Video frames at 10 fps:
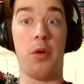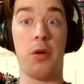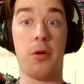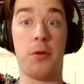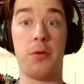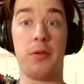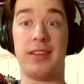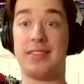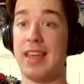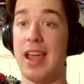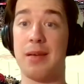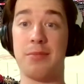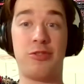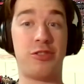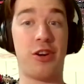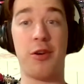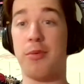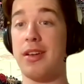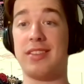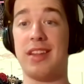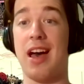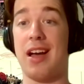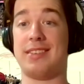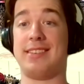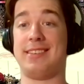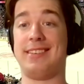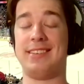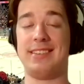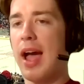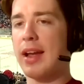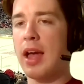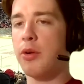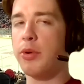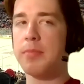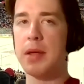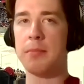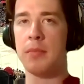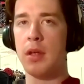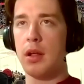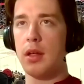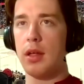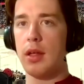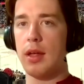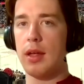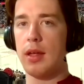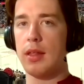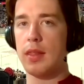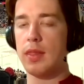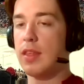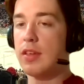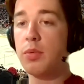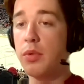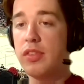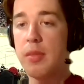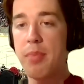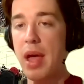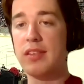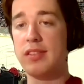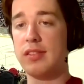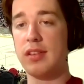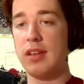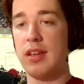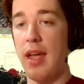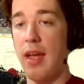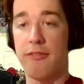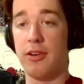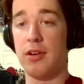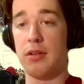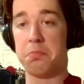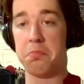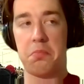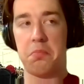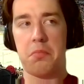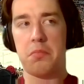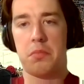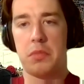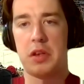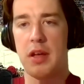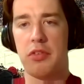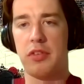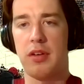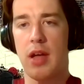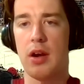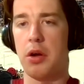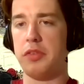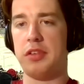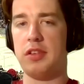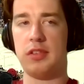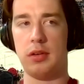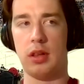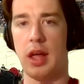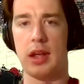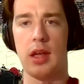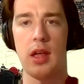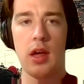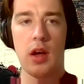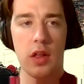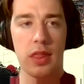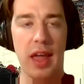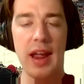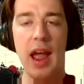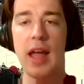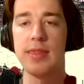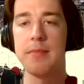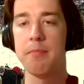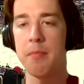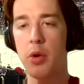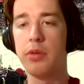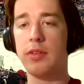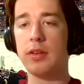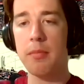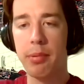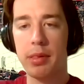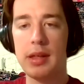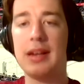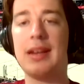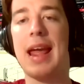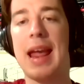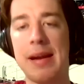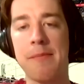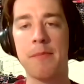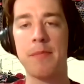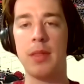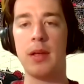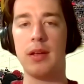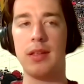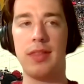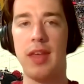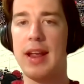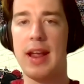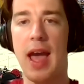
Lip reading: woo, this game sure was not. I got to admit, this was the best effort the Devils have had all season. Like, they had the most complete game they